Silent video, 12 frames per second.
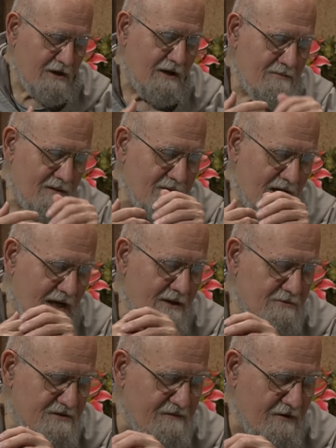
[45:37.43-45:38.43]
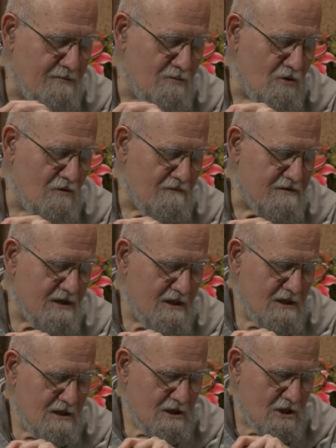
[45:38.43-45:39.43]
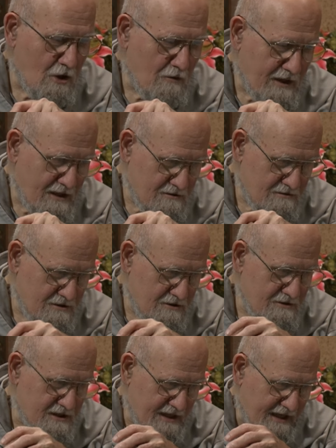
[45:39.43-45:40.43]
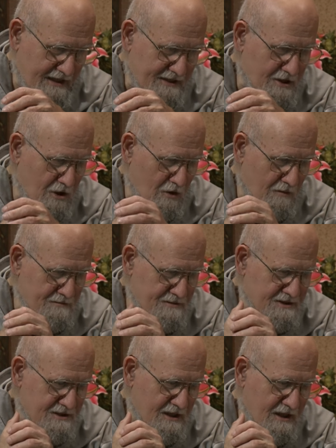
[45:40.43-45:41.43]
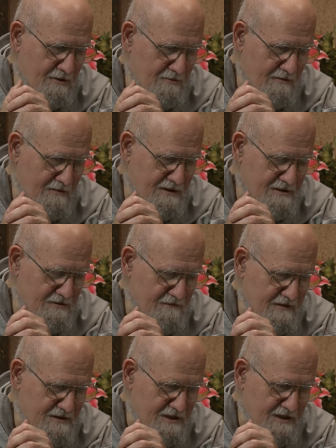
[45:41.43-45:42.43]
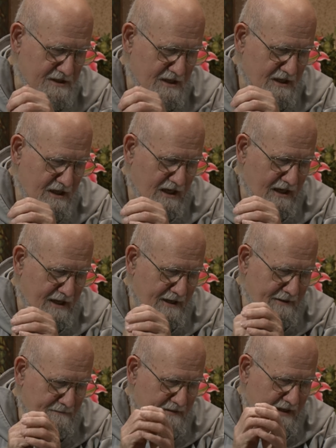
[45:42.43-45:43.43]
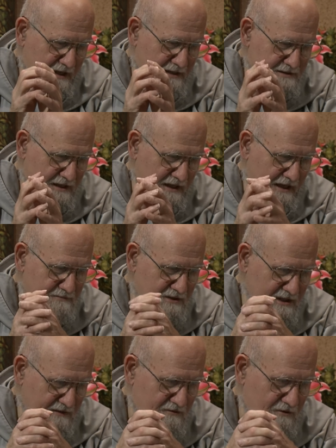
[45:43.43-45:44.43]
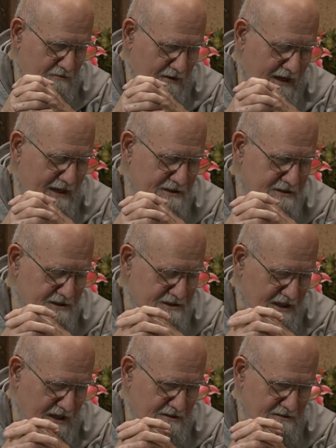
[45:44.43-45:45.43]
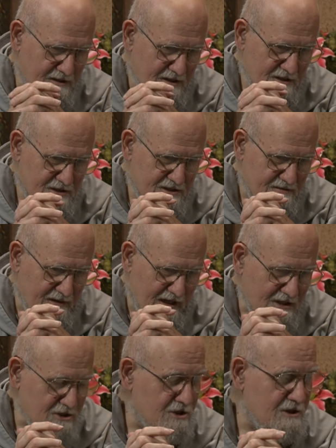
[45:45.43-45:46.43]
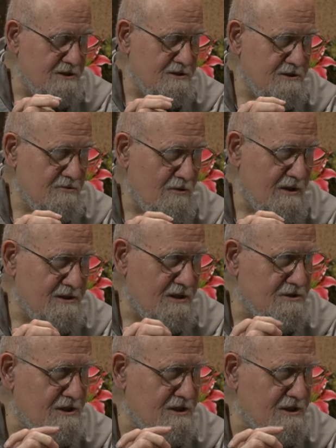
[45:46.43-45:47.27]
I remember I was very moved going to the catacombs. Uh, we went to visit, uh, and I, I, believe we were at the Saint Sebastian mm-hmm. one. There's